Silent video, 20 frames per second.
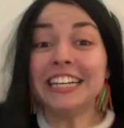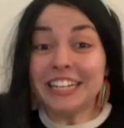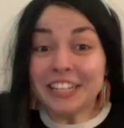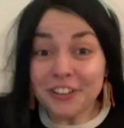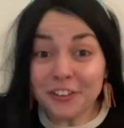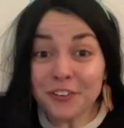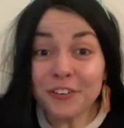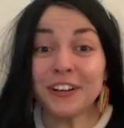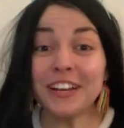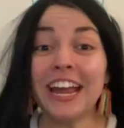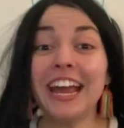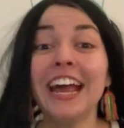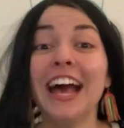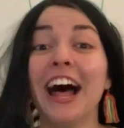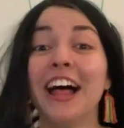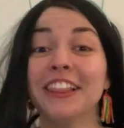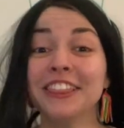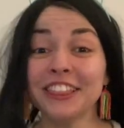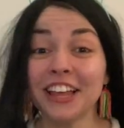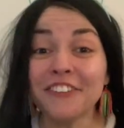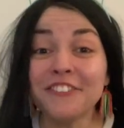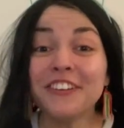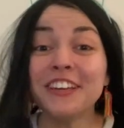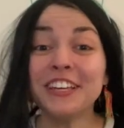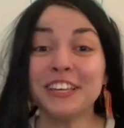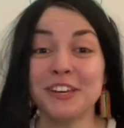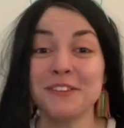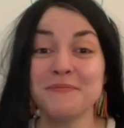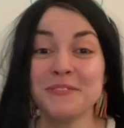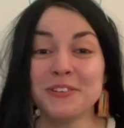create a loving
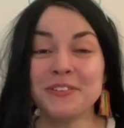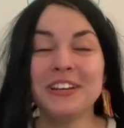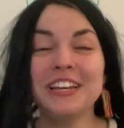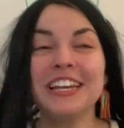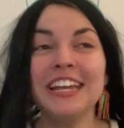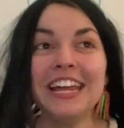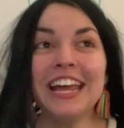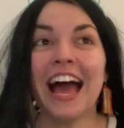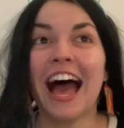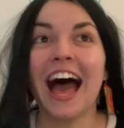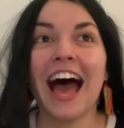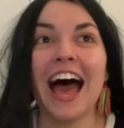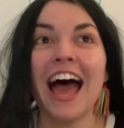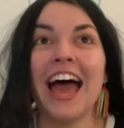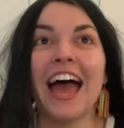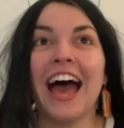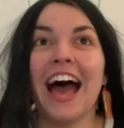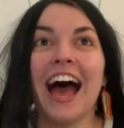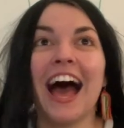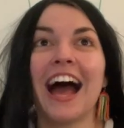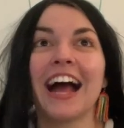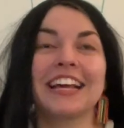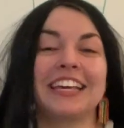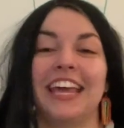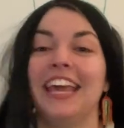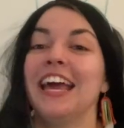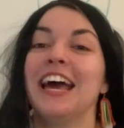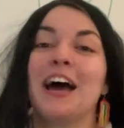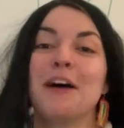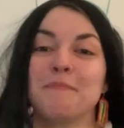community. I
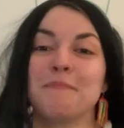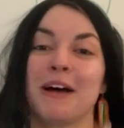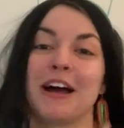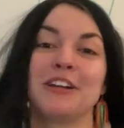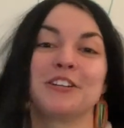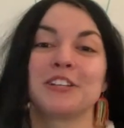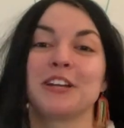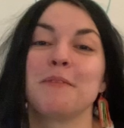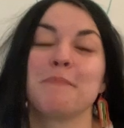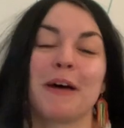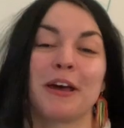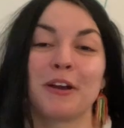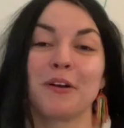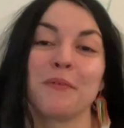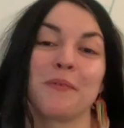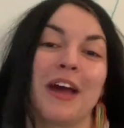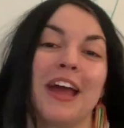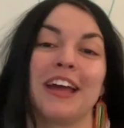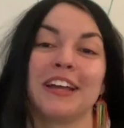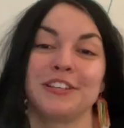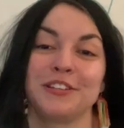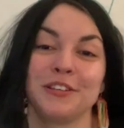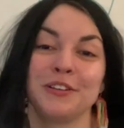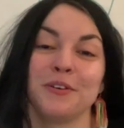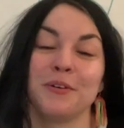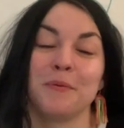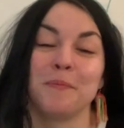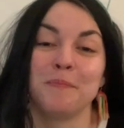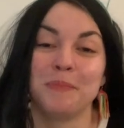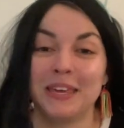can't imagine a better way
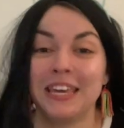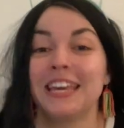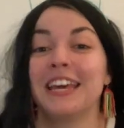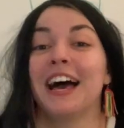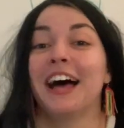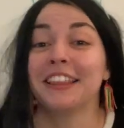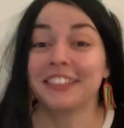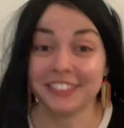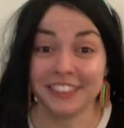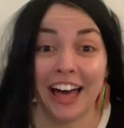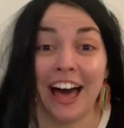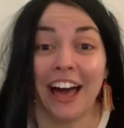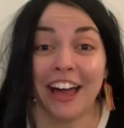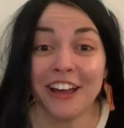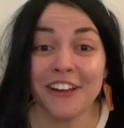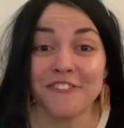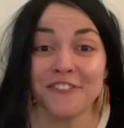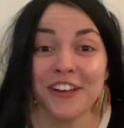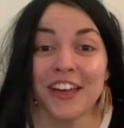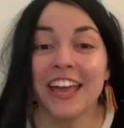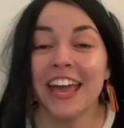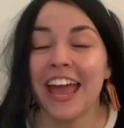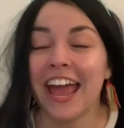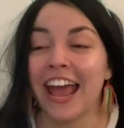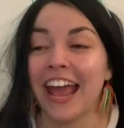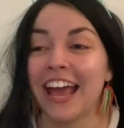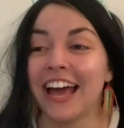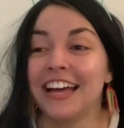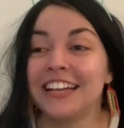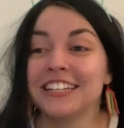to be alive.
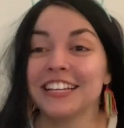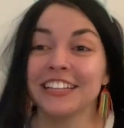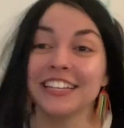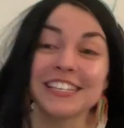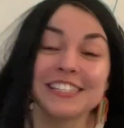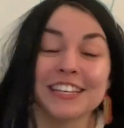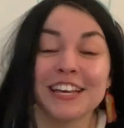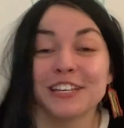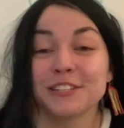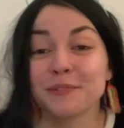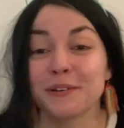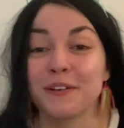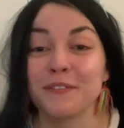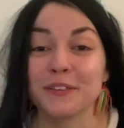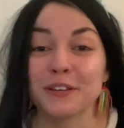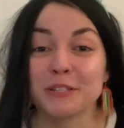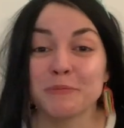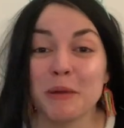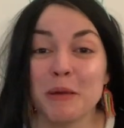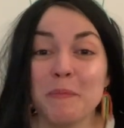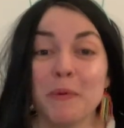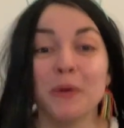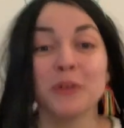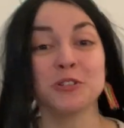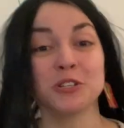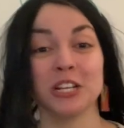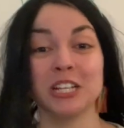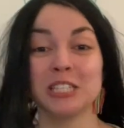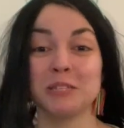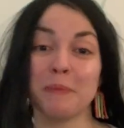And Alyssa is one of those people.
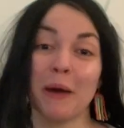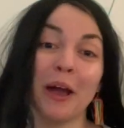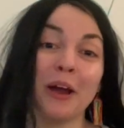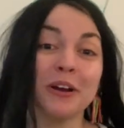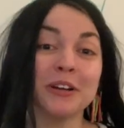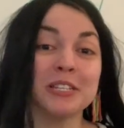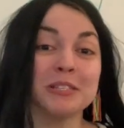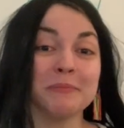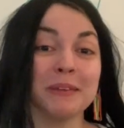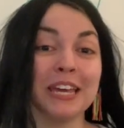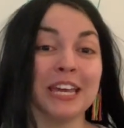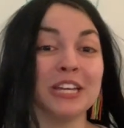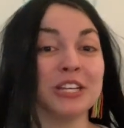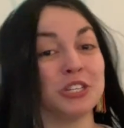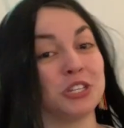She inspires me